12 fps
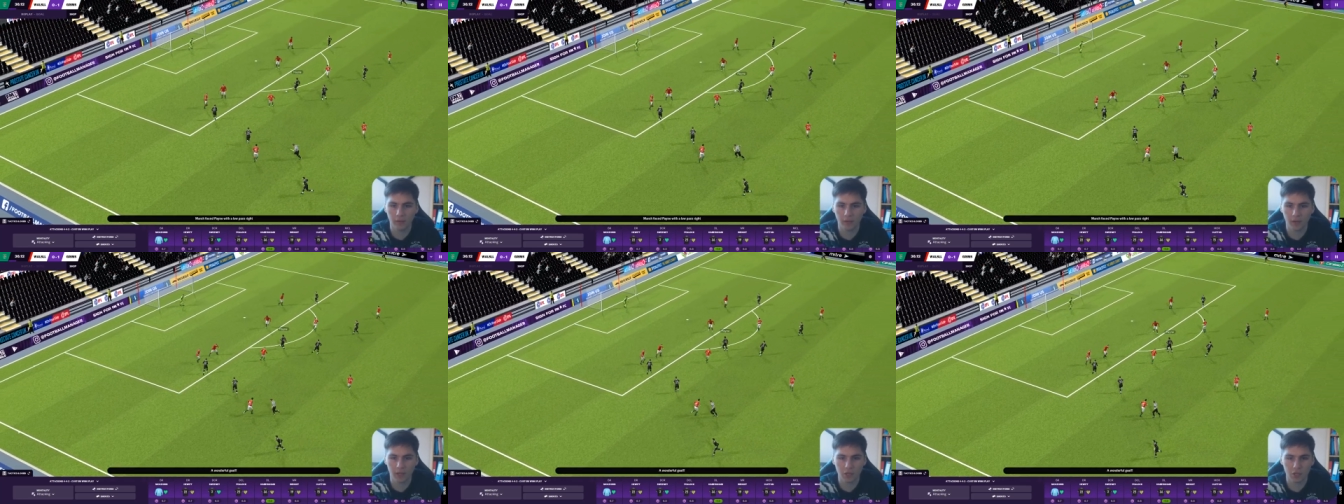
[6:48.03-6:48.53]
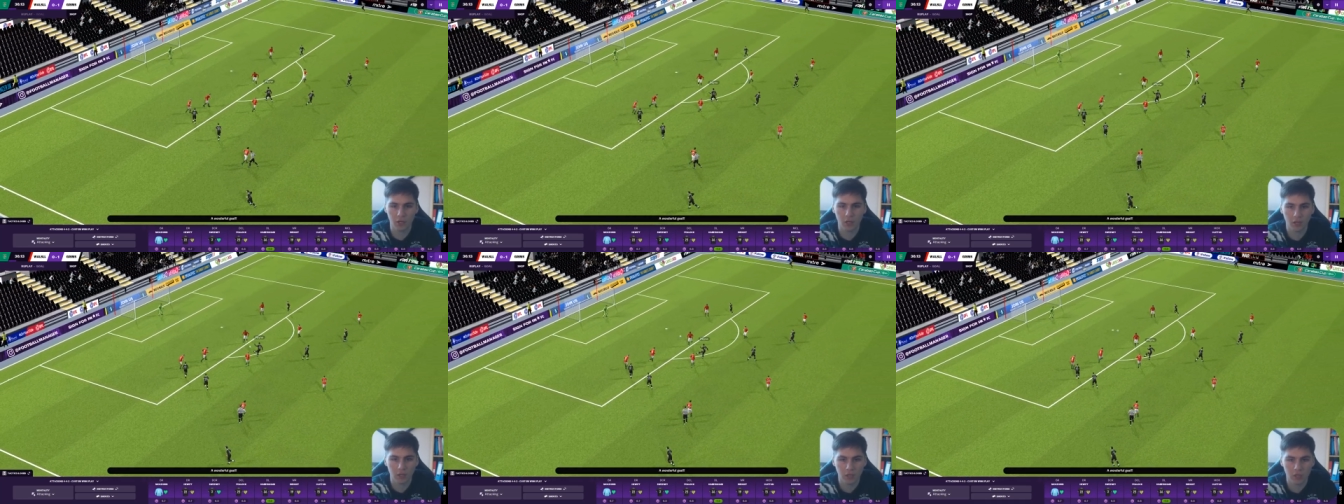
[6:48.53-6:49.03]
finish.
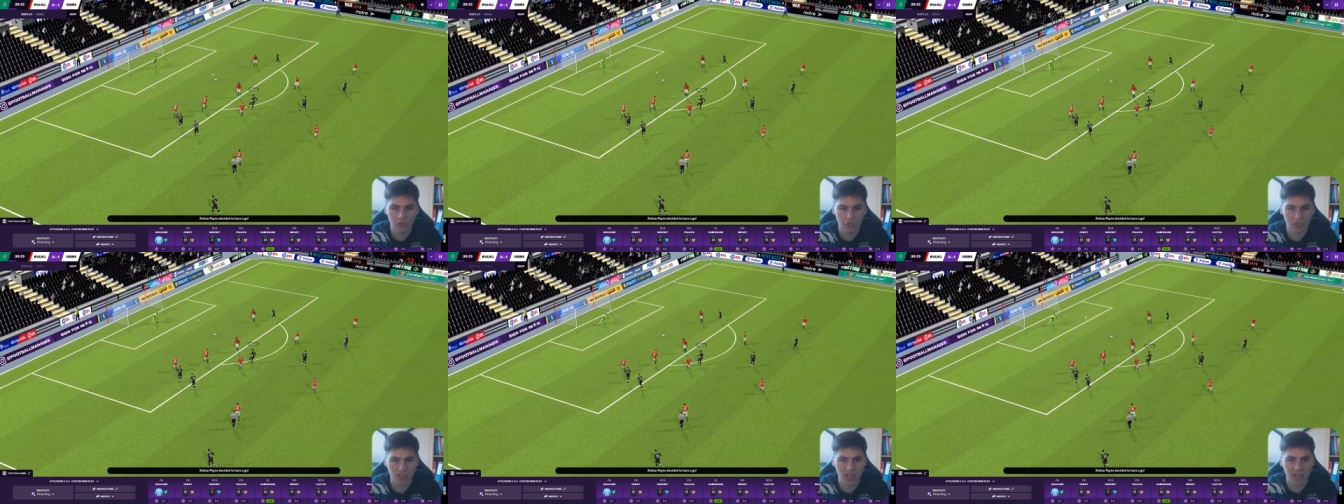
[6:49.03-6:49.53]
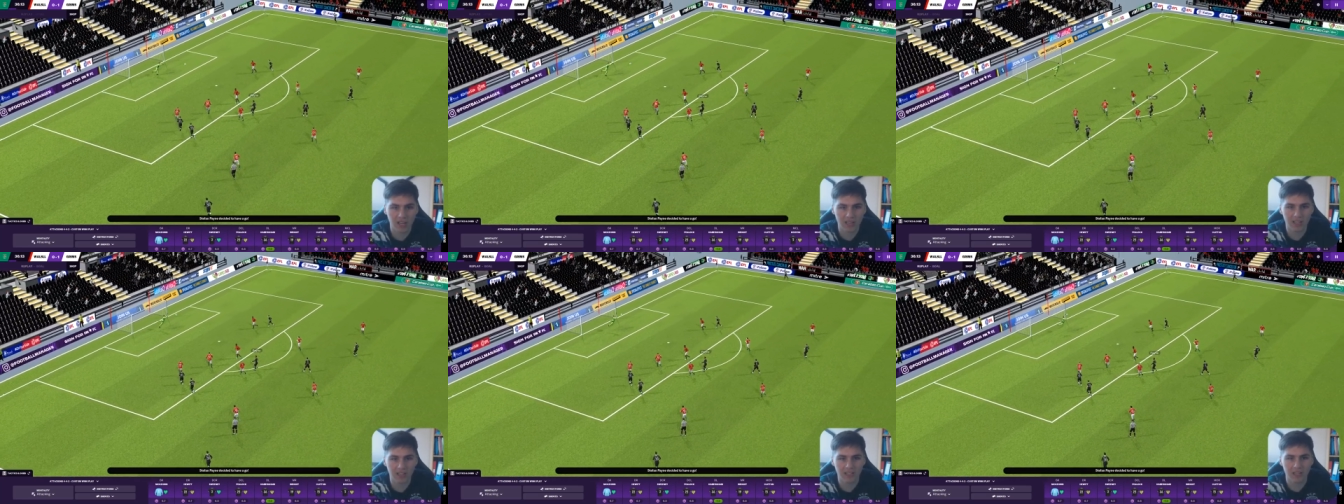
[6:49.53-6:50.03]
Just
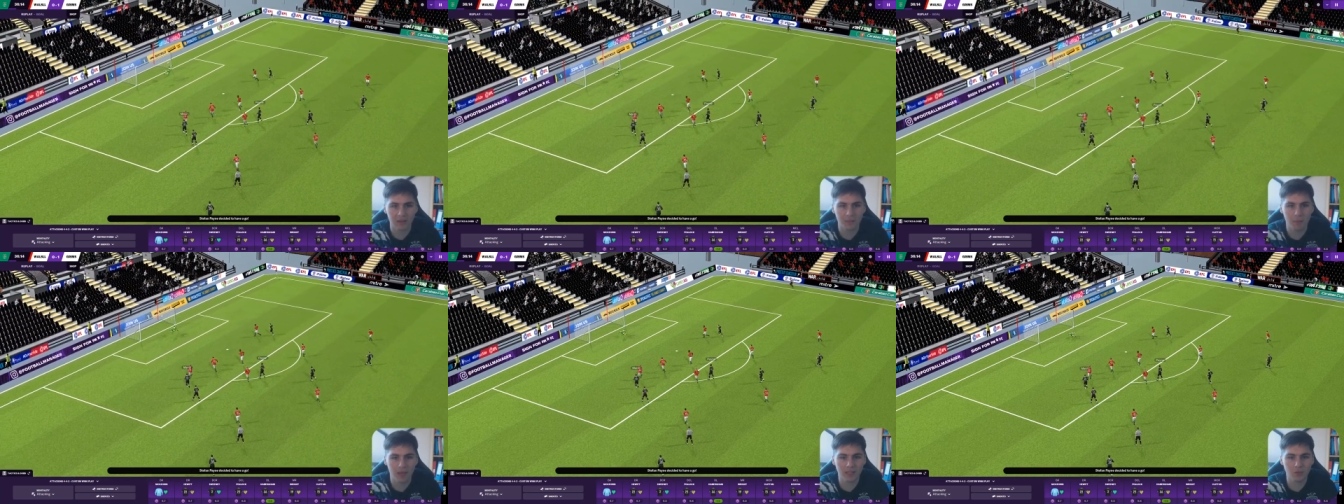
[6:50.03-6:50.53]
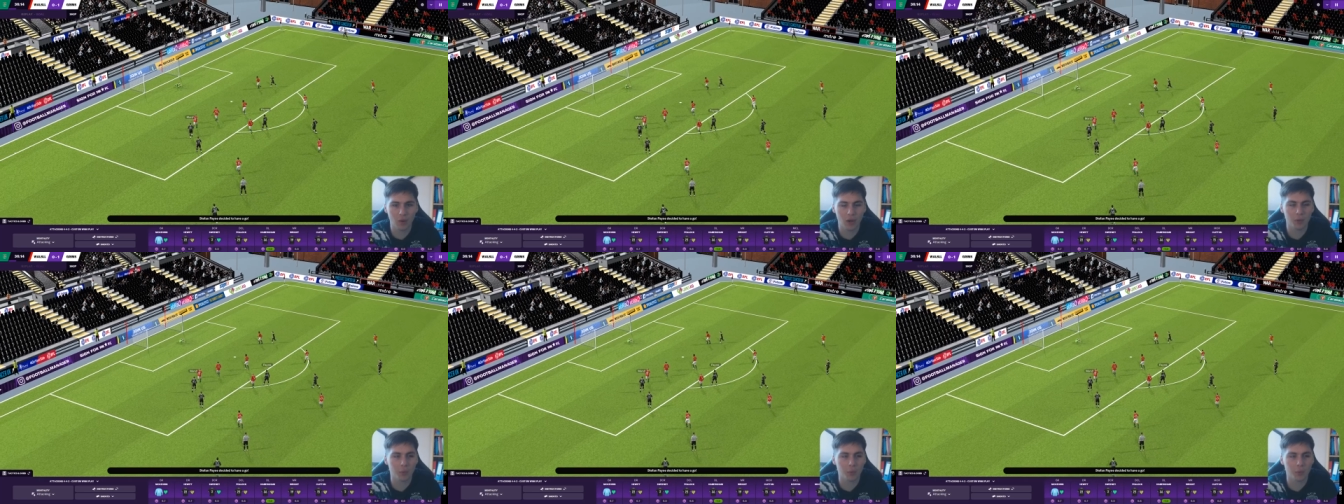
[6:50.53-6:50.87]
delicately picked where he